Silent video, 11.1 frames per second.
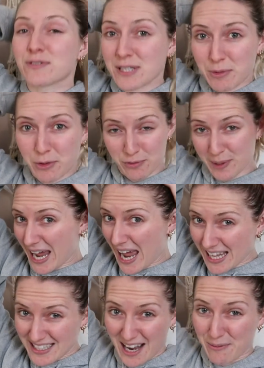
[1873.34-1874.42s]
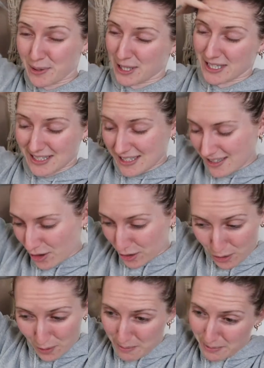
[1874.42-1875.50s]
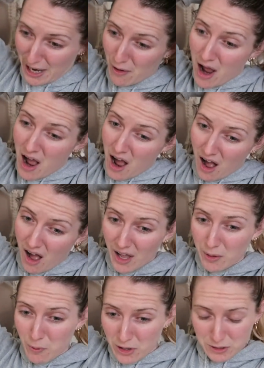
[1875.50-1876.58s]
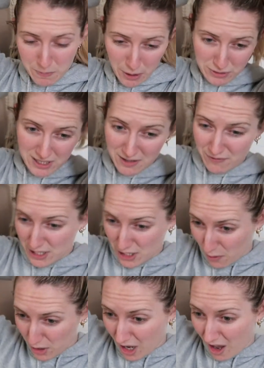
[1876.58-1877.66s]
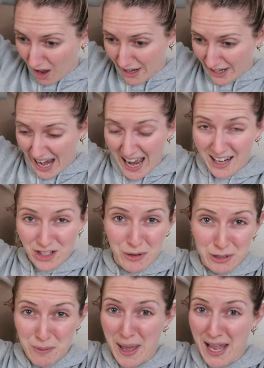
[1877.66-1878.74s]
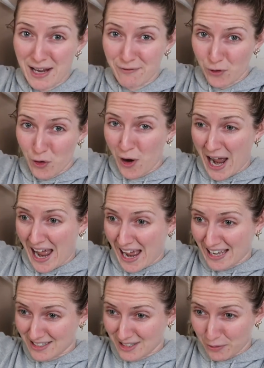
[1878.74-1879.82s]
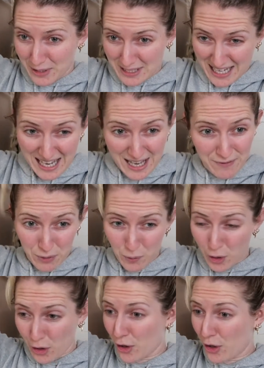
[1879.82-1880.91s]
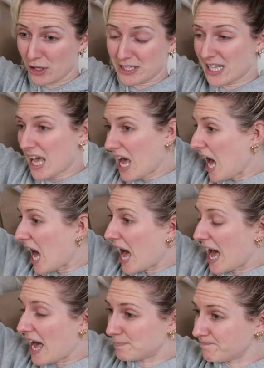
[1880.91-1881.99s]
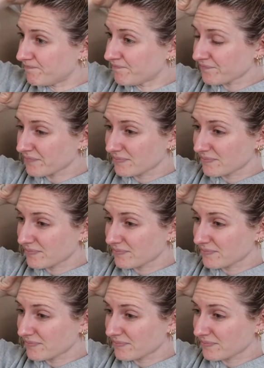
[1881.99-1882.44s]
seen me with my hair down, but it's gotta go up now. I once posted a video online, actually it was a paid for ad, so it's even worse. And